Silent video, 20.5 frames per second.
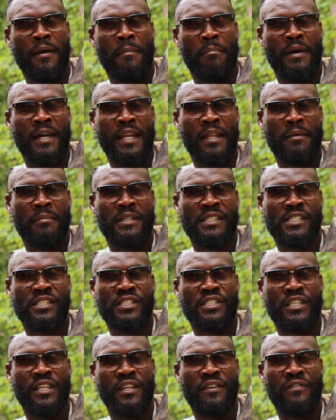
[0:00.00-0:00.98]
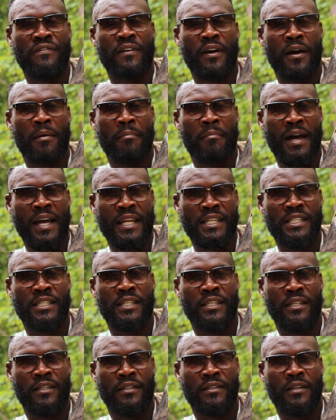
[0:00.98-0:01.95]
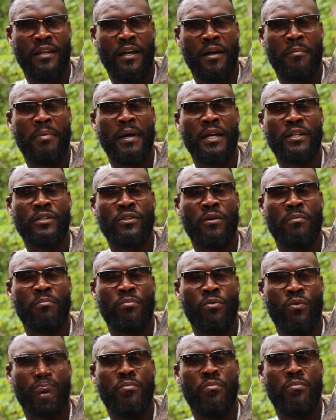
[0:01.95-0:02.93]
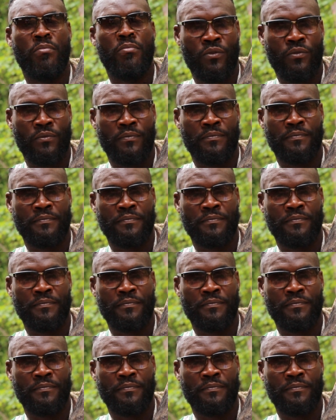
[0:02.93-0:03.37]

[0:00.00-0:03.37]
My name is Chief Amachi Apeto Buaru.